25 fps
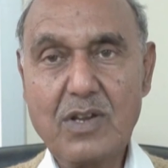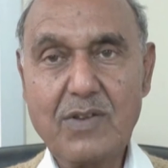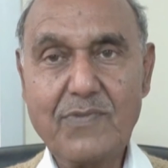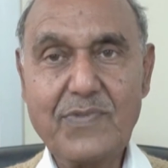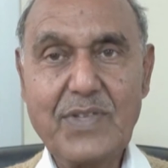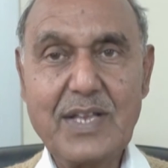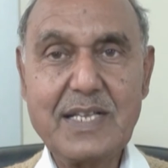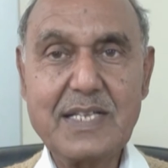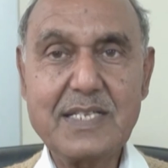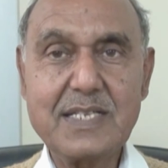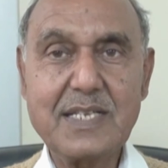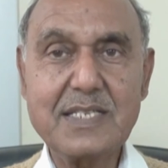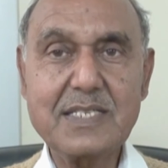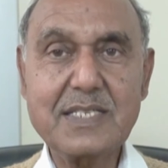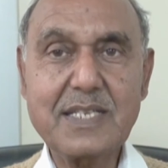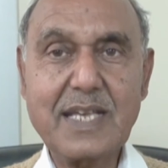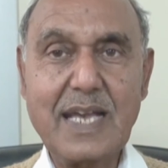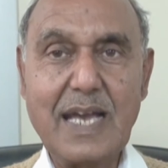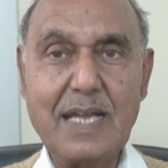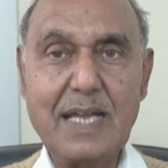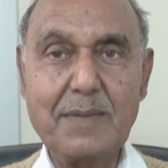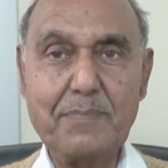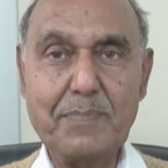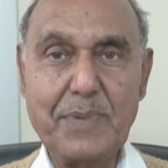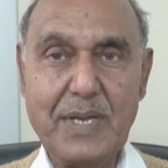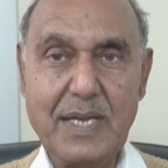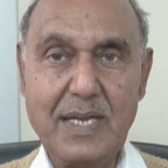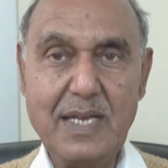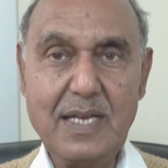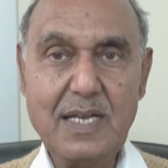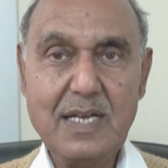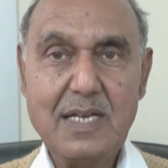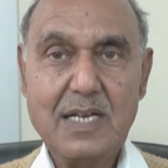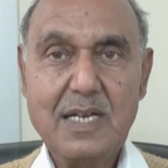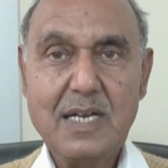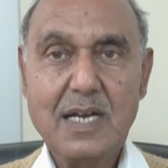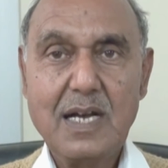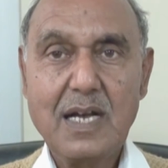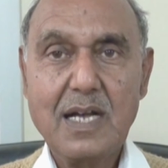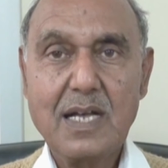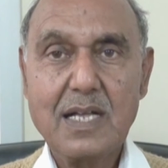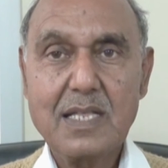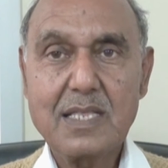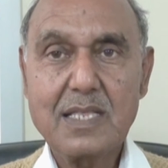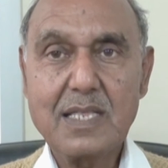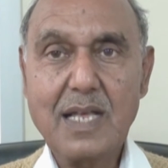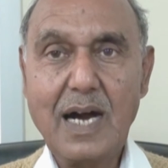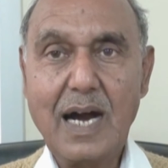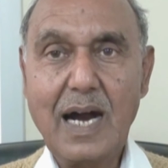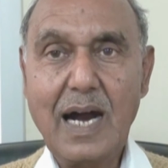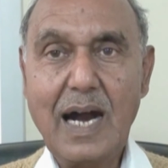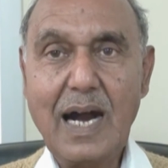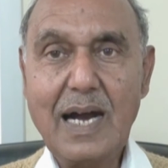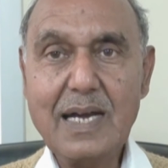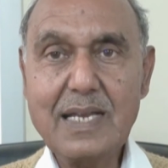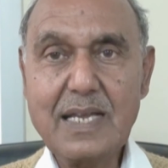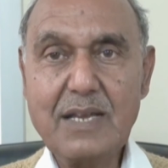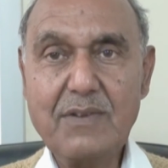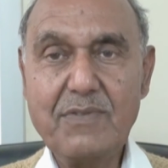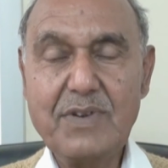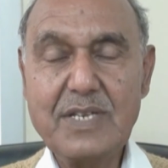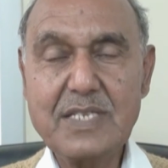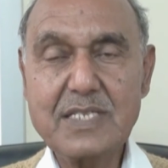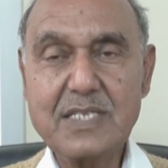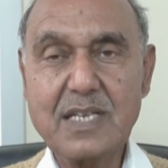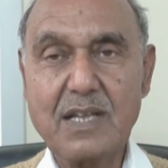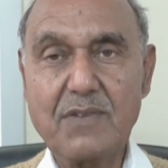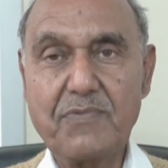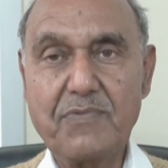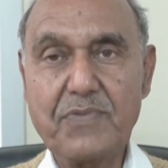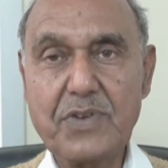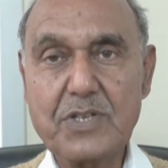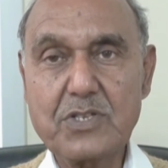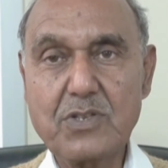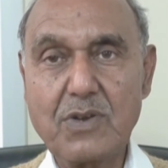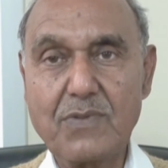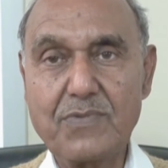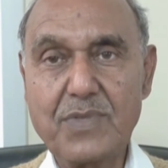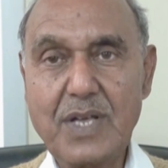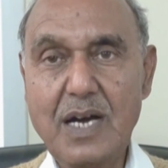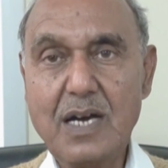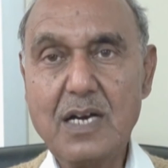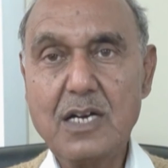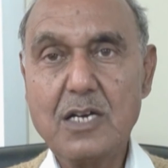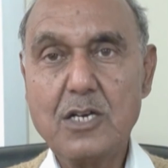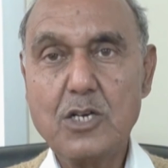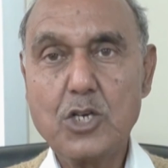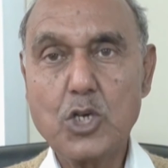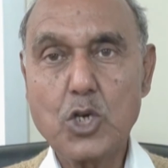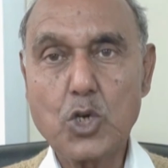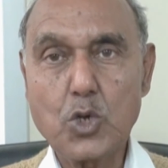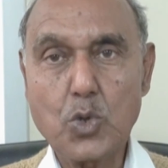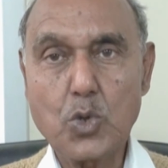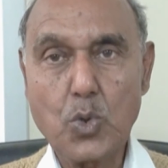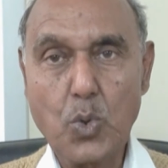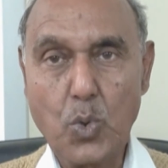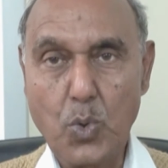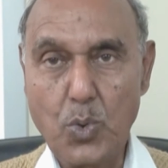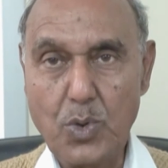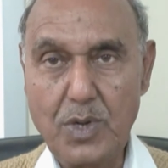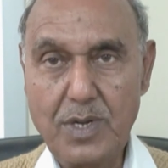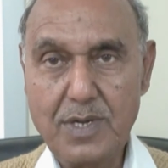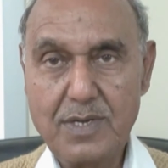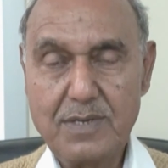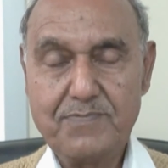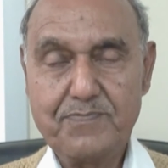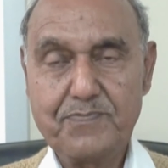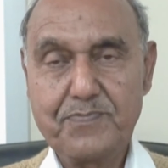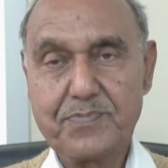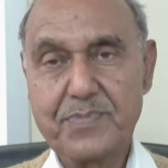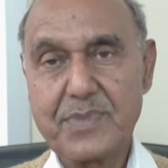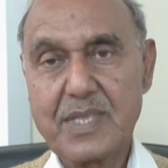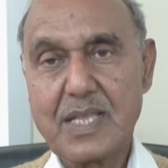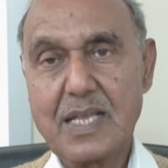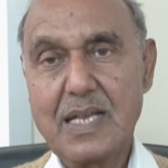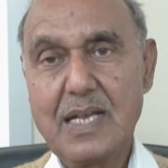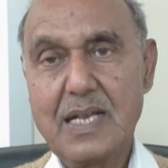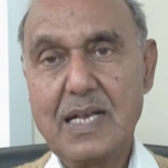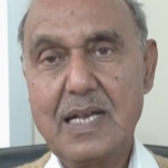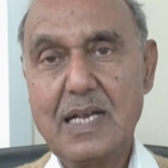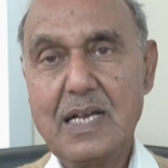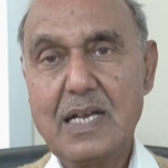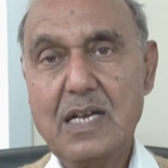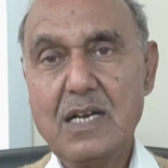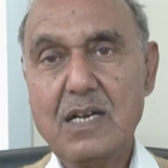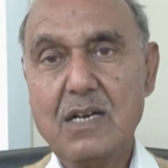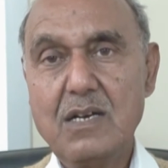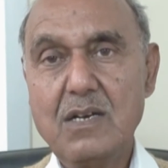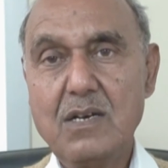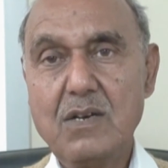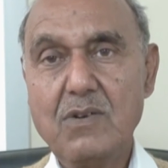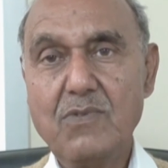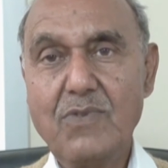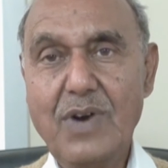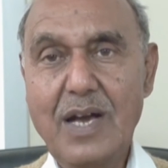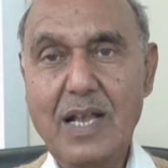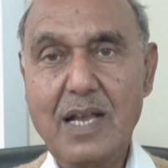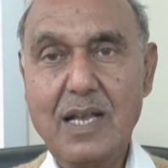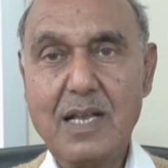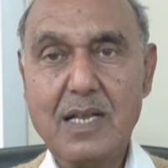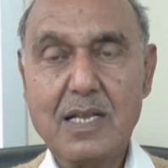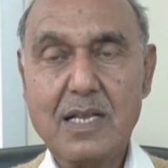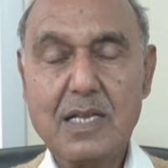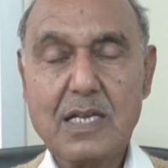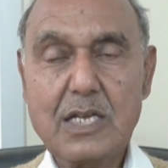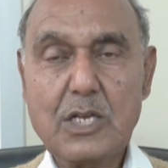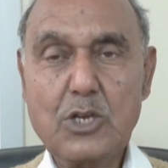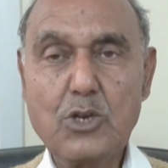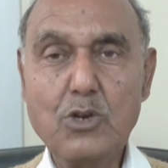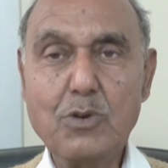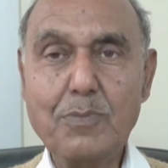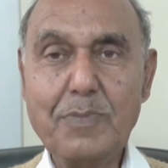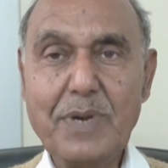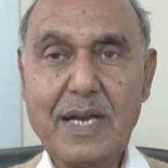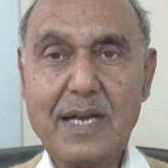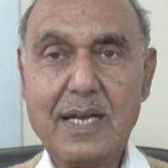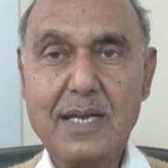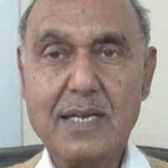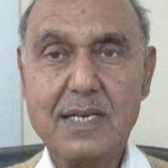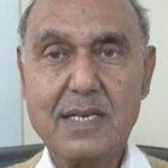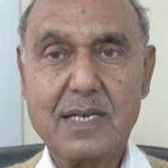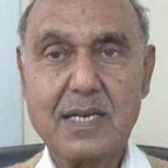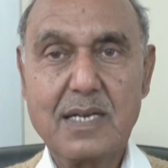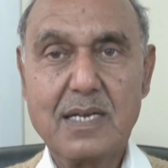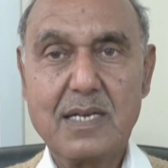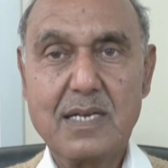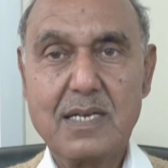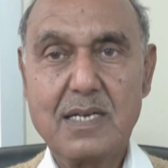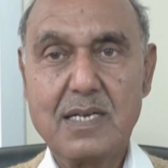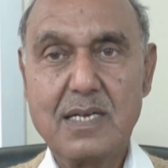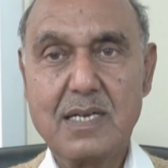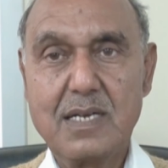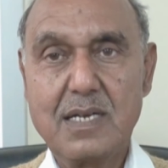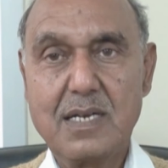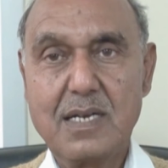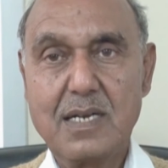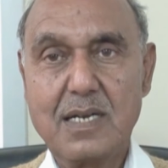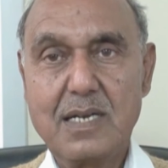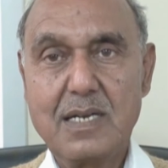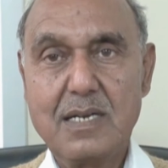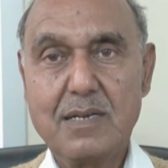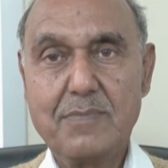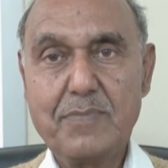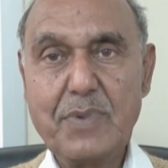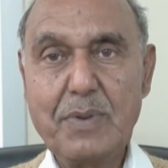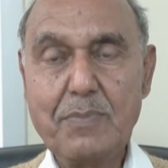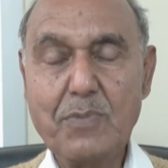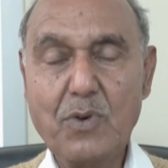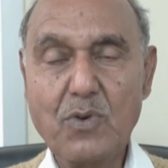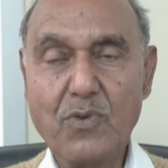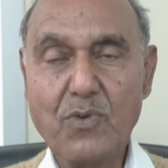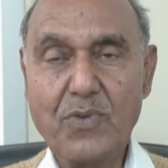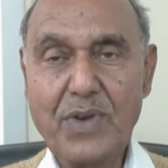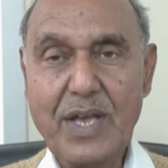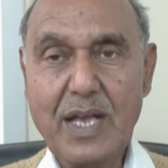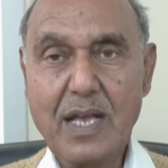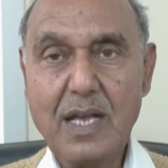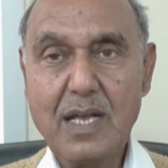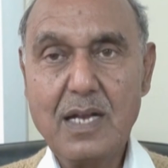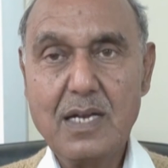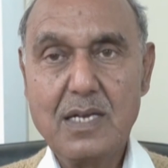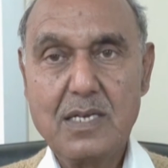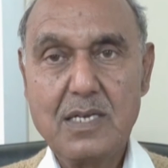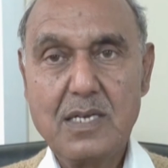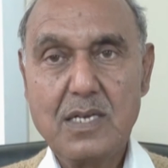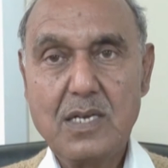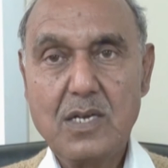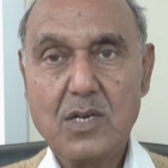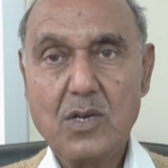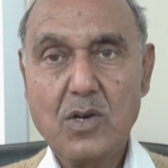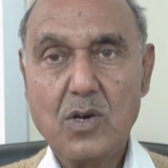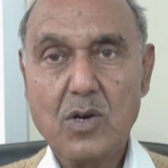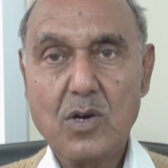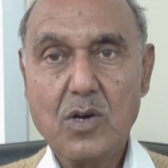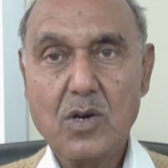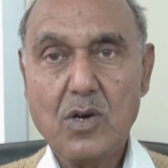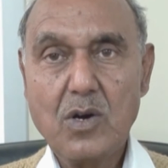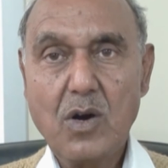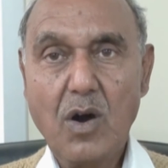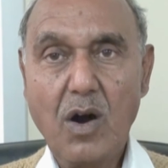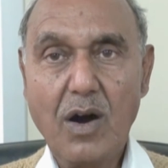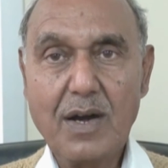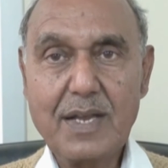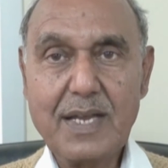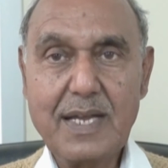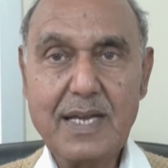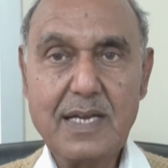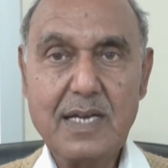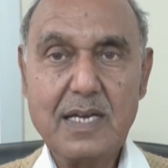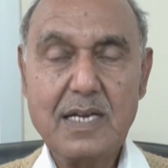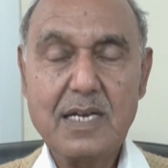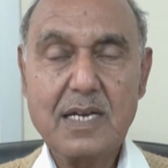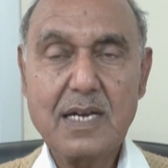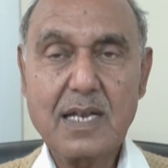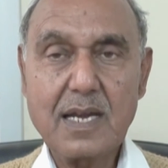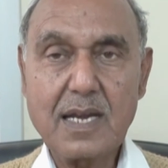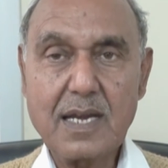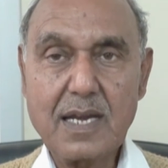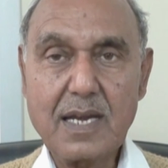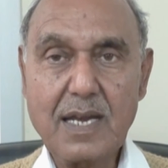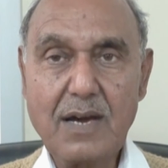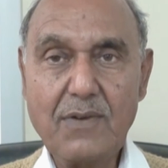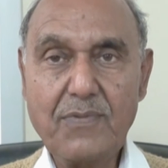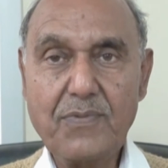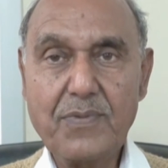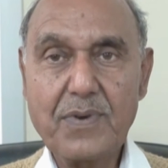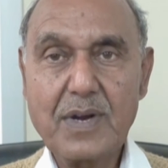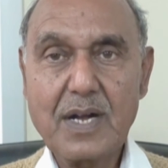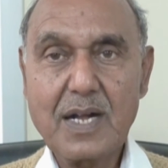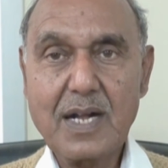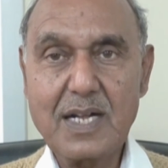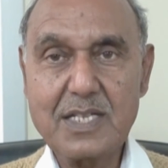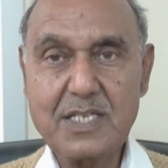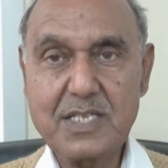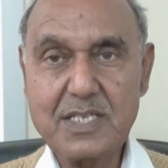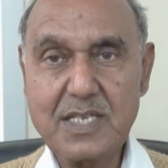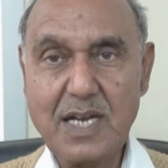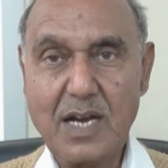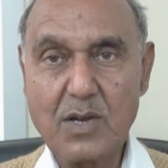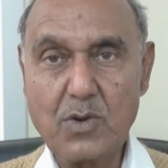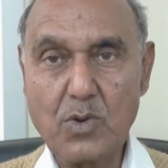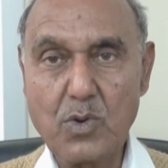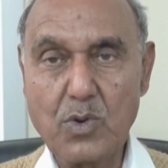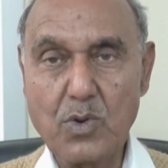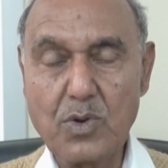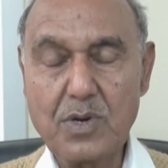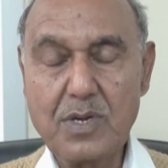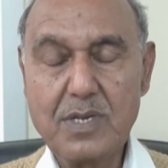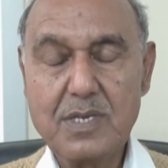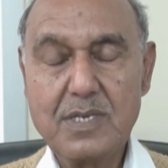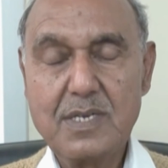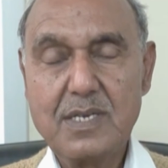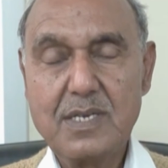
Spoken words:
of the reasons can be the uneven surface of the road. Well, you may be moving on a rough kacha road,